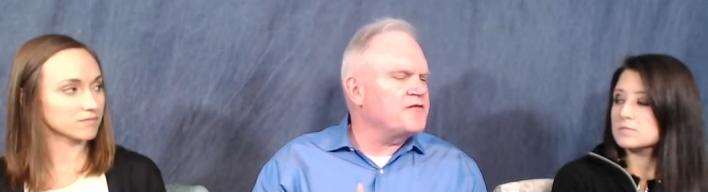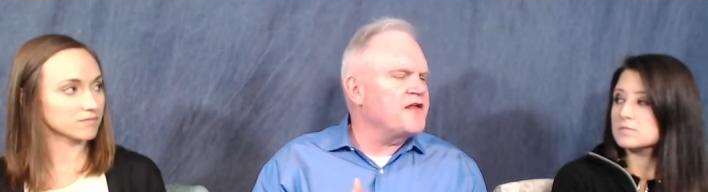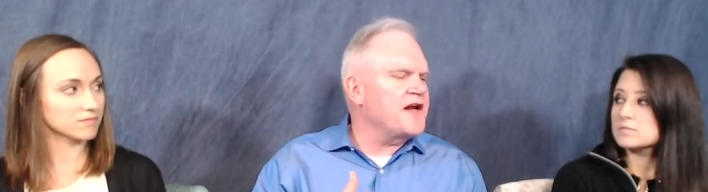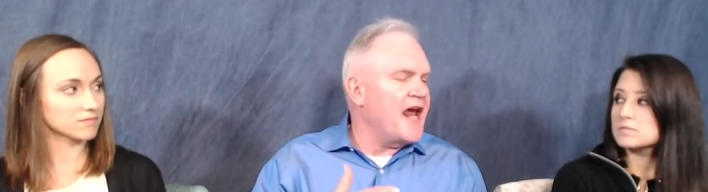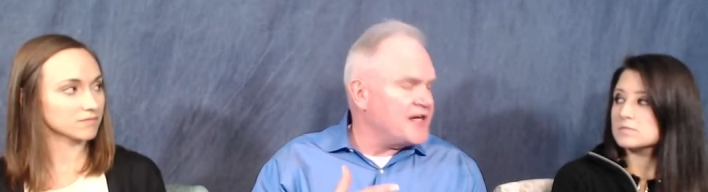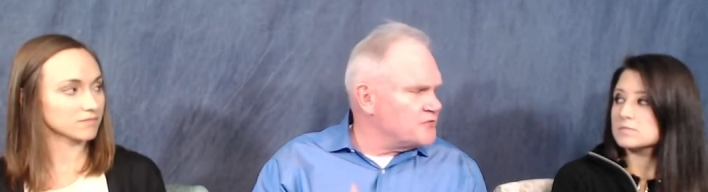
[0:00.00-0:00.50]

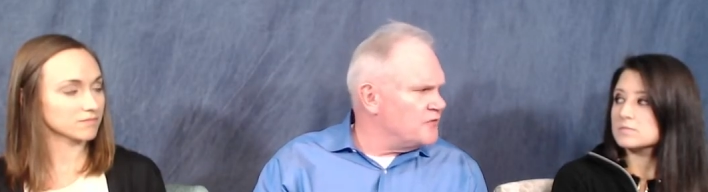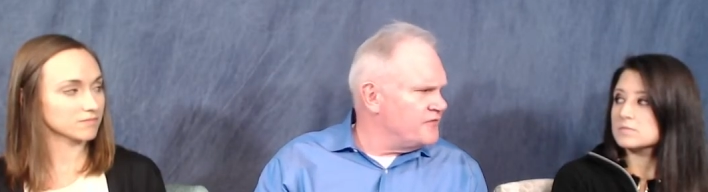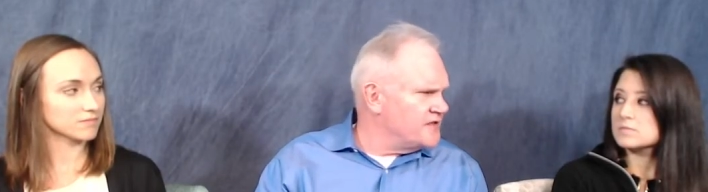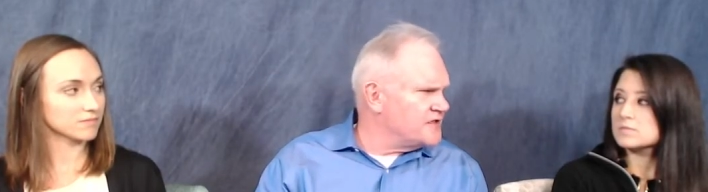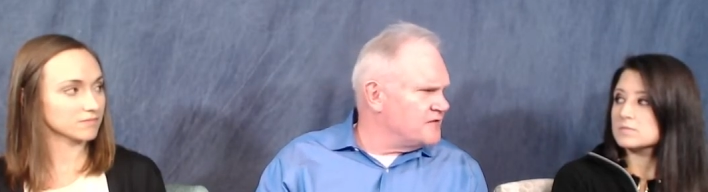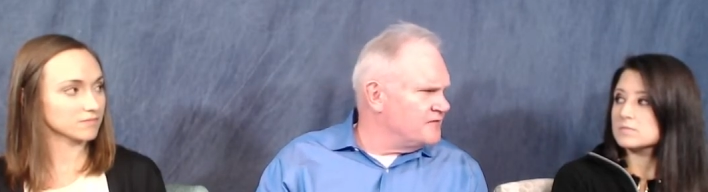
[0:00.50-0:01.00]
Speaker 1: than actual
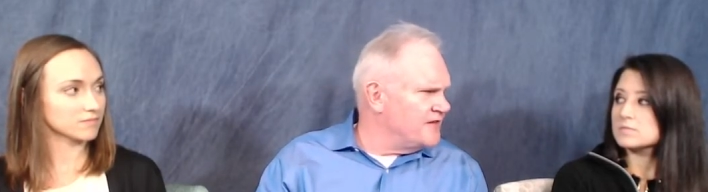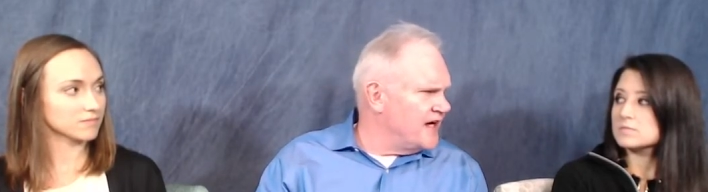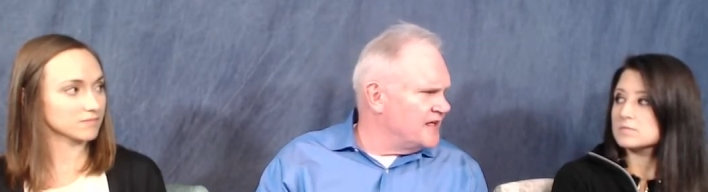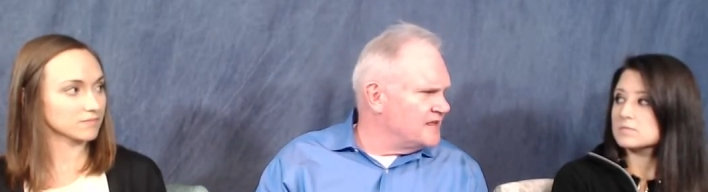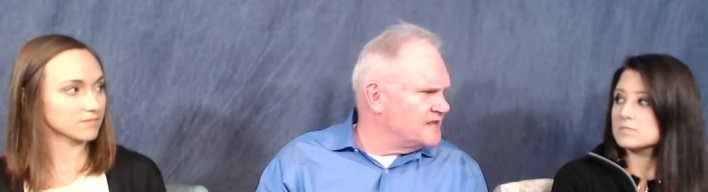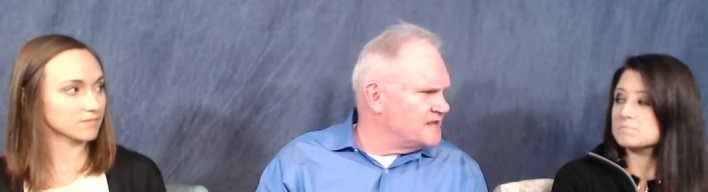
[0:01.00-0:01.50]
physical
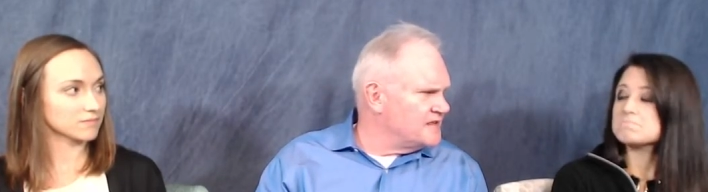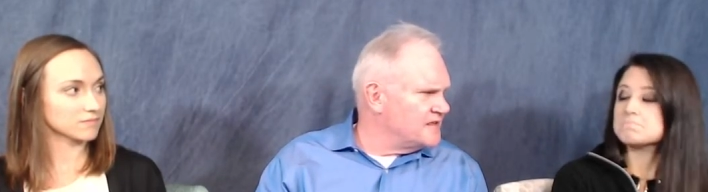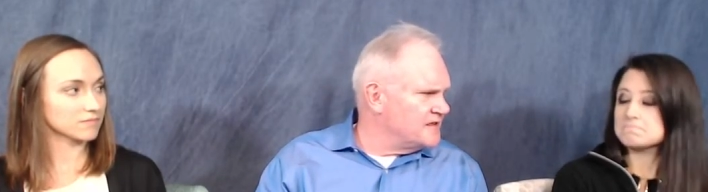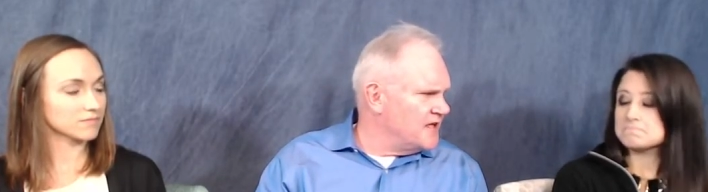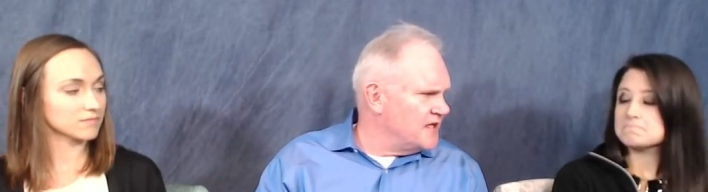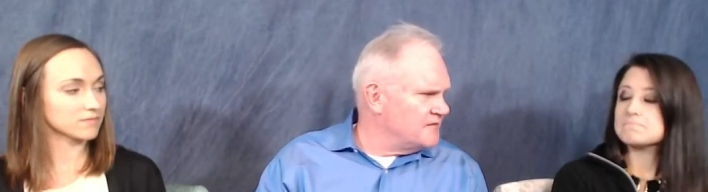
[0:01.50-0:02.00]
violence, is it
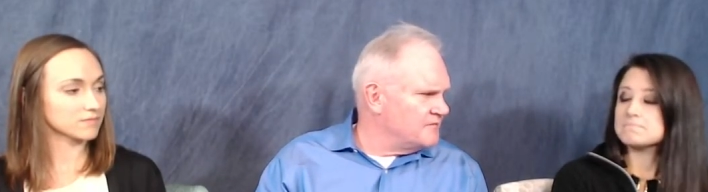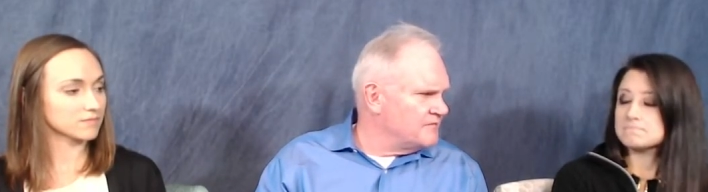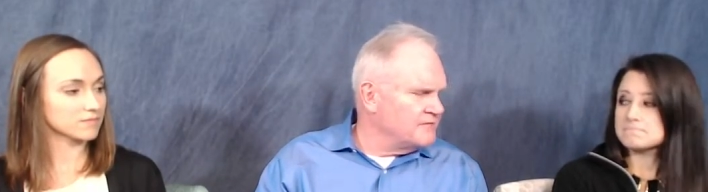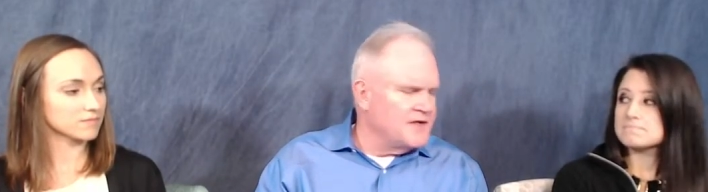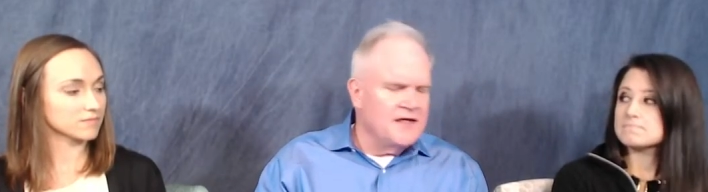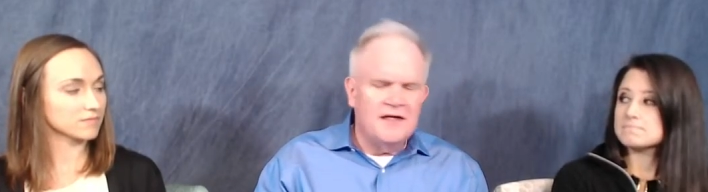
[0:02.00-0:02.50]
not?
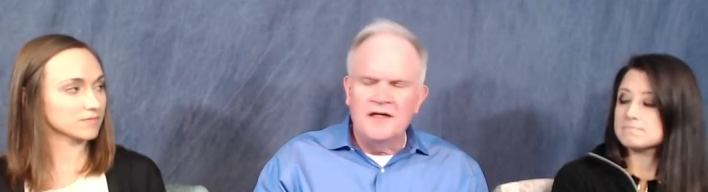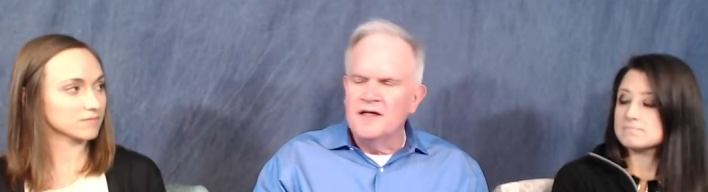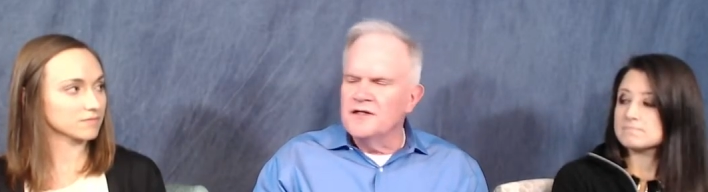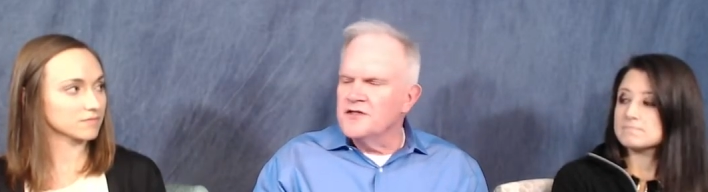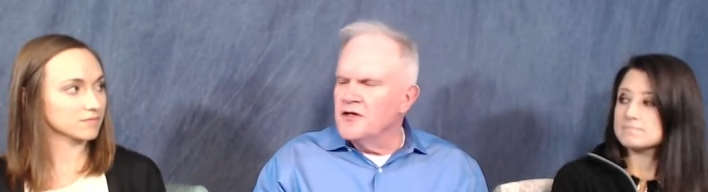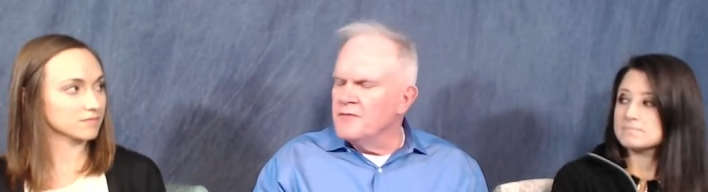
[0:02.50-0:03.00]

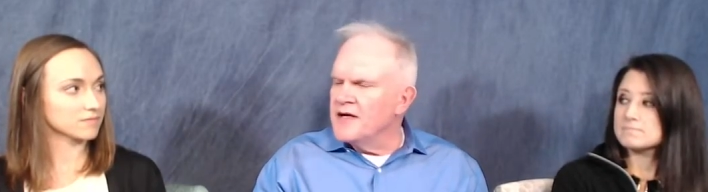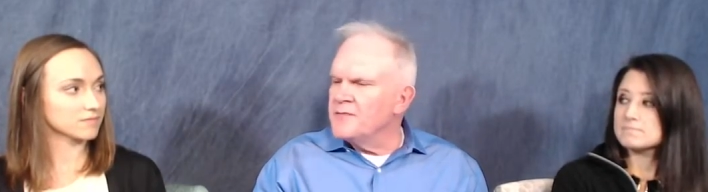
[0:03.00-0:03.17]
So many